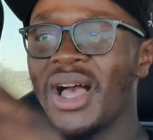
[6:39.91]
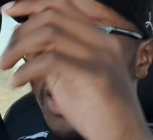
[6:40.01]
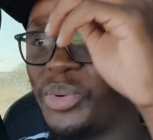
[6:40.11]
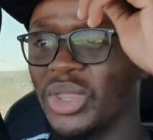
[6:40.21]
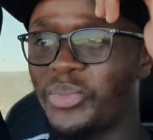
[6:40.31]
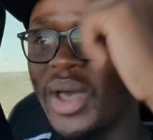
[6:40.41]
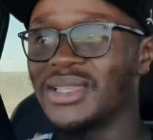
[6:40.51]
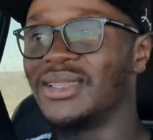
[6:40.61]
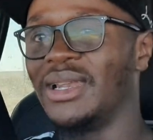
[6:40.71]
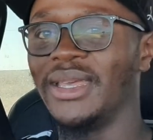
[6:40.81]
I'll put the
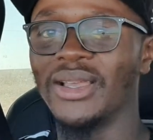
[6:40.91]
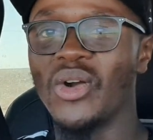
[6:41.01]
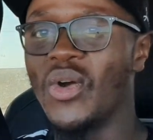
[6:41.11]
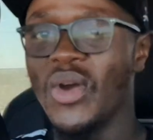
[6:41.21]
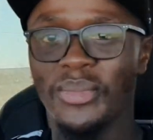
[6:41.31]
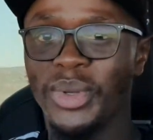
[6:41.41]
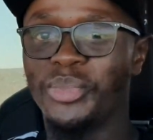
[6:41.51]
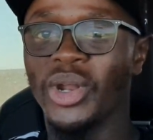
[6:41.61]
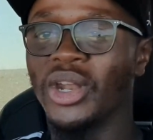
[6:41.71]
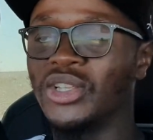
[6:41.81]
price in the link, or I'll be
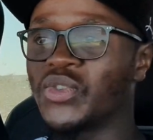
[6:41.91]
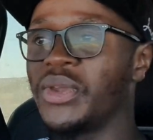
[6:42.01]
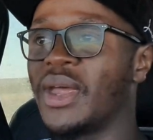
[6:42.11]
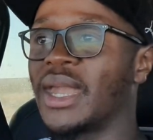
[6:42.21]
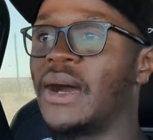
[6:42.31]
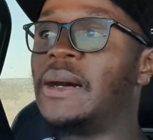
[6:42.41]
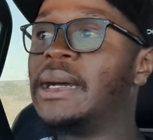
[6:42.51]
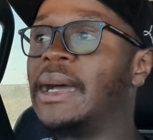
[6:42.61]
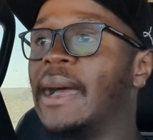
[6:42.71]
putting it on screen right now.